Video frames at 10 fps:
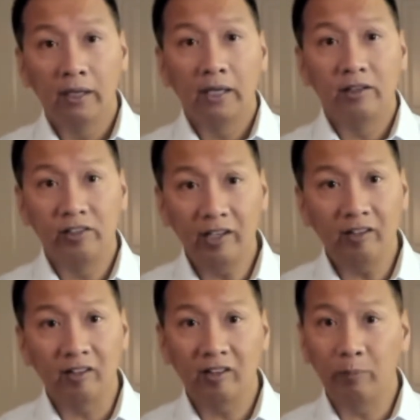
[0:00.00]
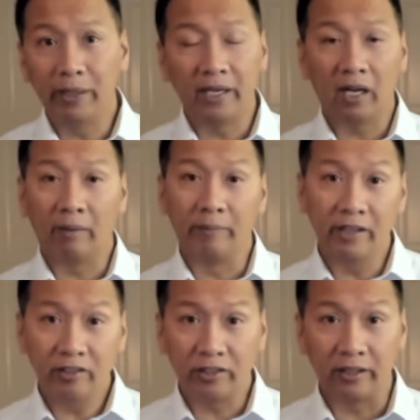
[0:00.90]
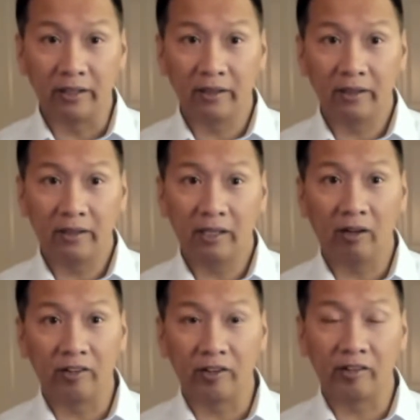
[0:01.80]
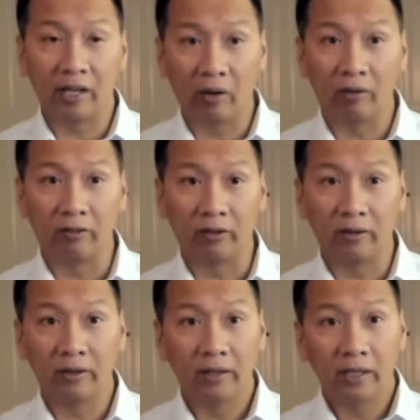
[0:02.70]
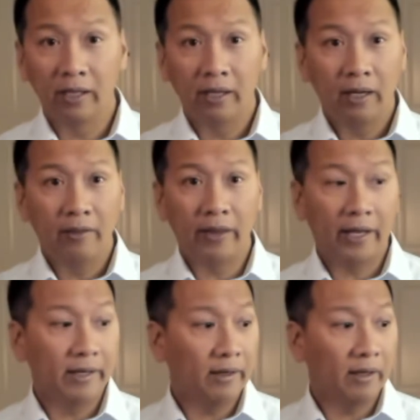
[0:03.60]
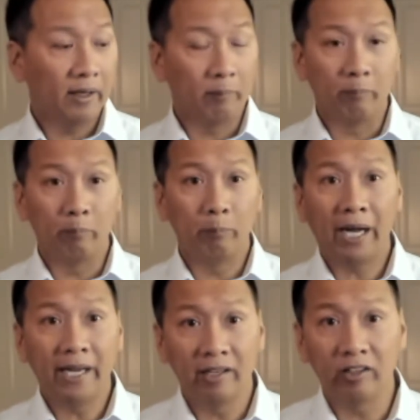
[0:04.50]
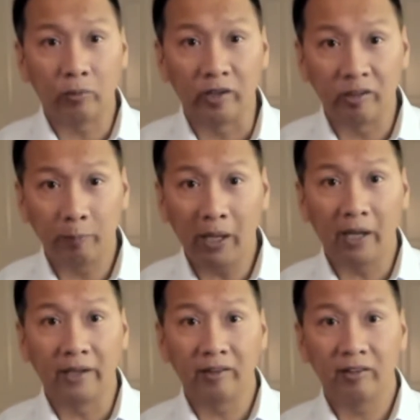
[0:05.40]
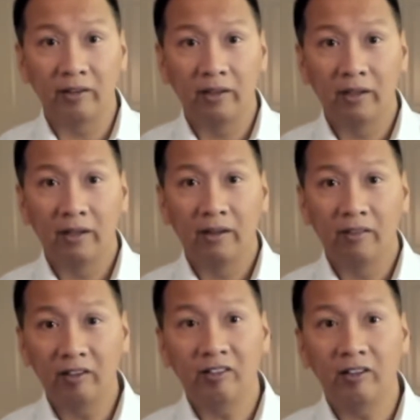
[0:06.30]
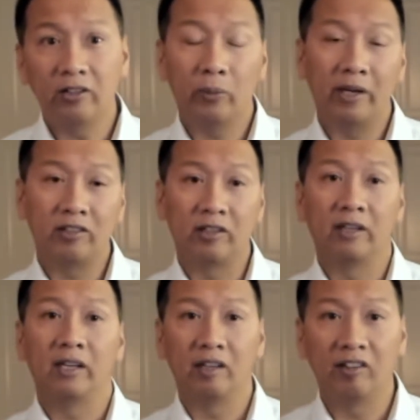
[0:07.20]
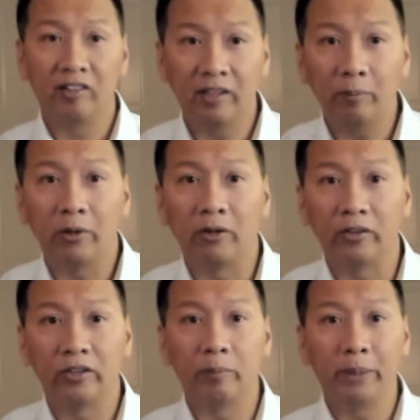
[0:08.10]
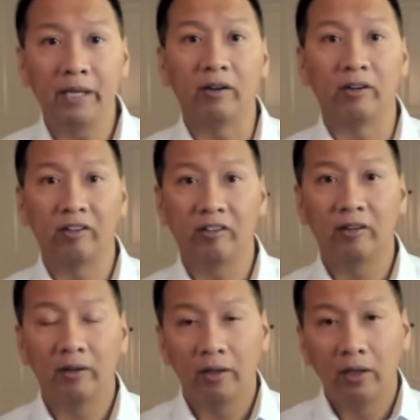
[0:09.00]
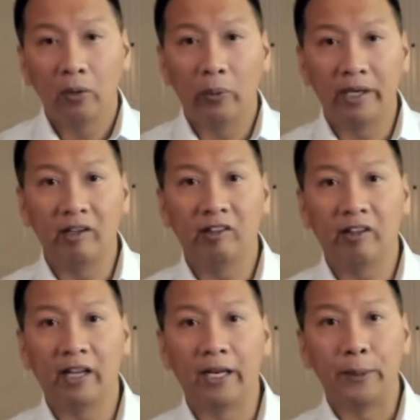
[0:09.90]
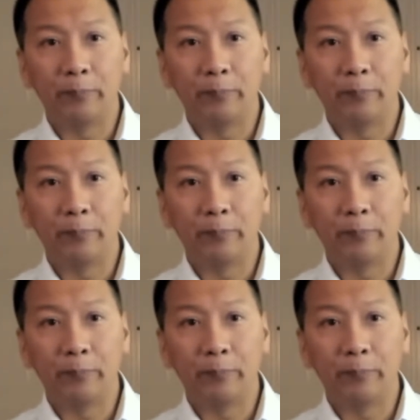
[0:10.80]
Jesus, being omniscient, tells us, however, that by his response, this situation is similar to Peter's, when he said,